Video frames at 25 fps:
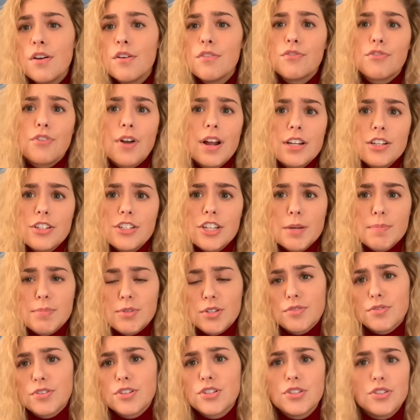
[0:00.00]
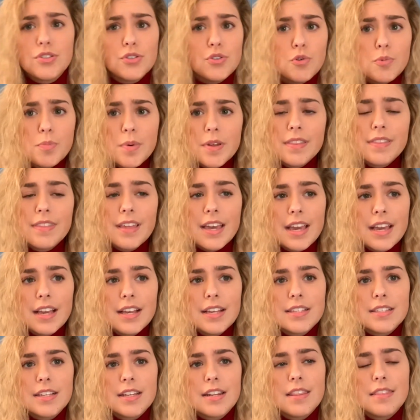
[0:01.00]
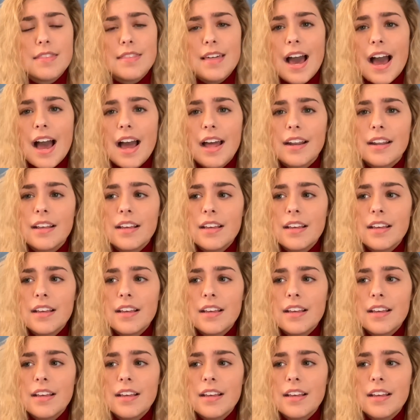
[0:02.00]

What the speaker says: friendships over stupid things, and that